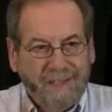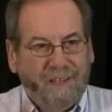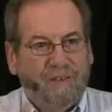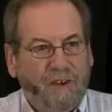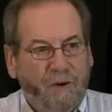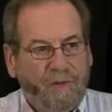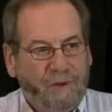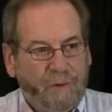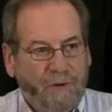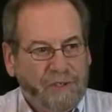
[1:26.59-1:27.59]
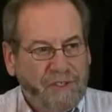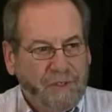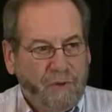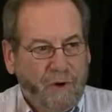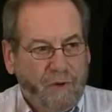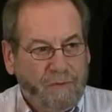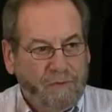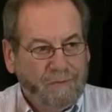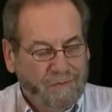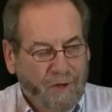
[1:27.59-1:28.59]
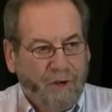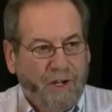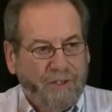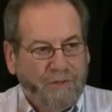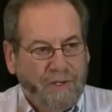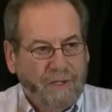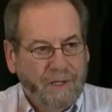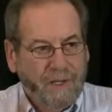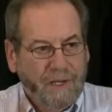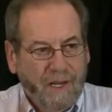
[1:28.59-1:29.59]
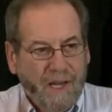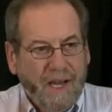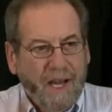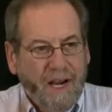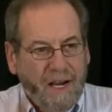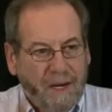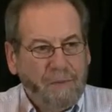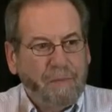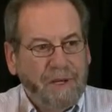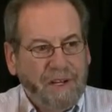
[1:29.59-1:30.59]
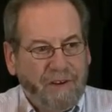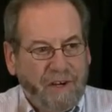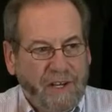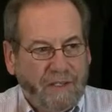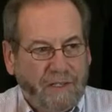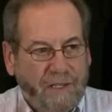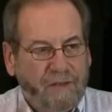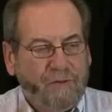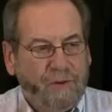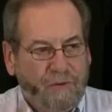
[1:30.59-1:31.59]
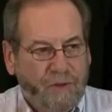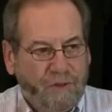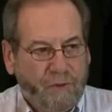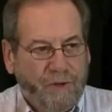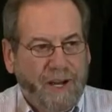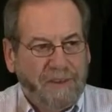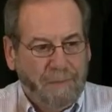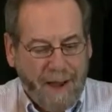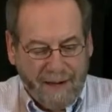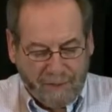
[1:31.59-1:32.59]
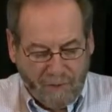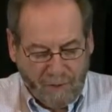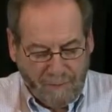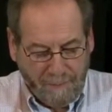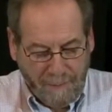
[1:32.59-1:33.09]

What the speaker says: the flow of immigrants into our country. Let them come in here legally, through the front door, not the back door.